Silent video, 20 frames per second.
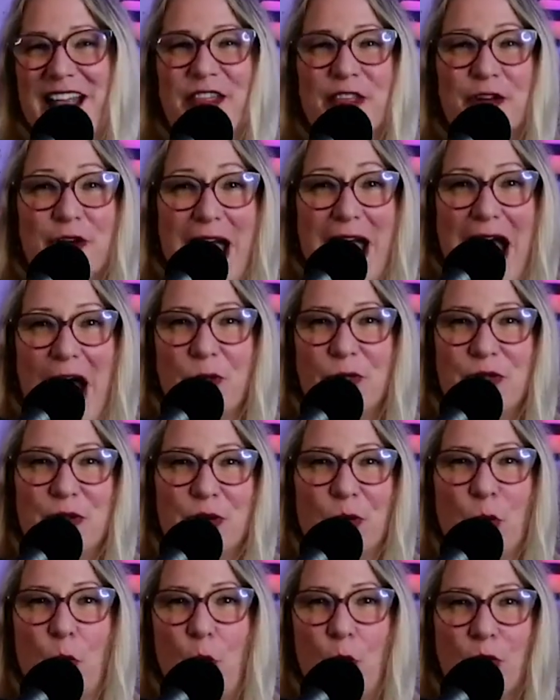they're out
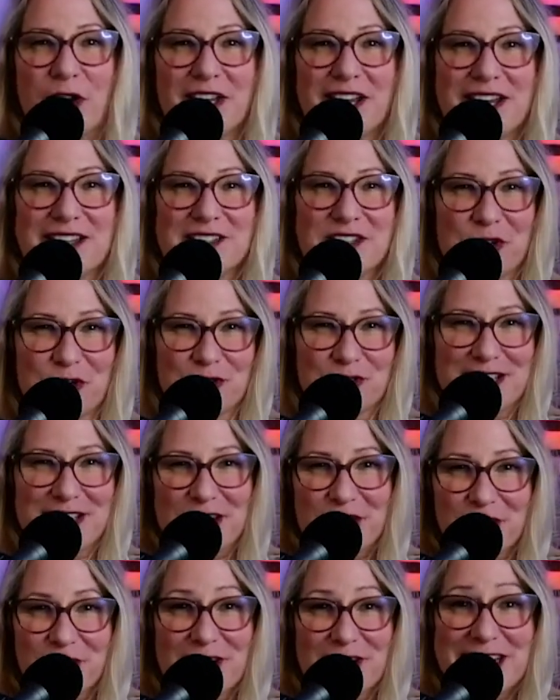there organizing your
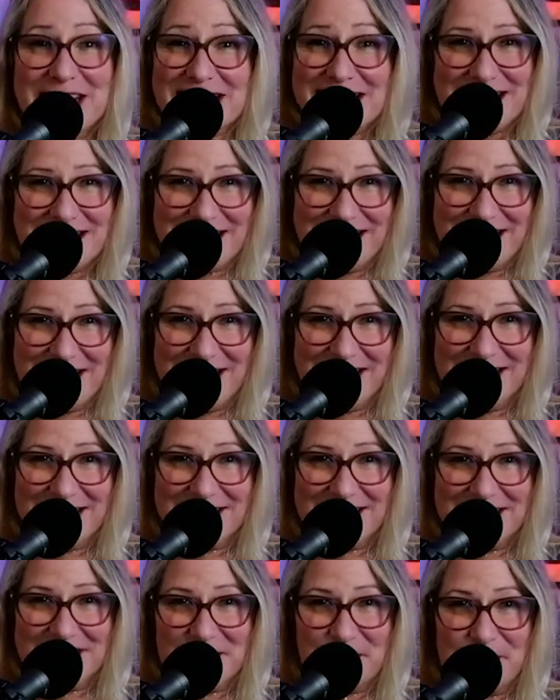
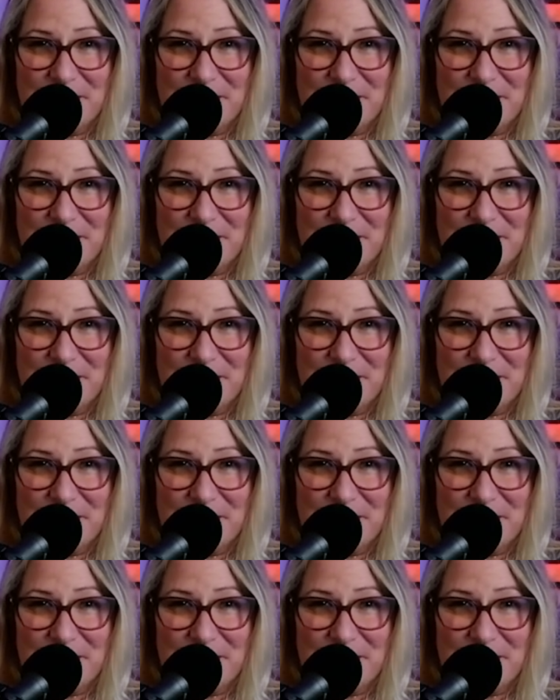synchronicities.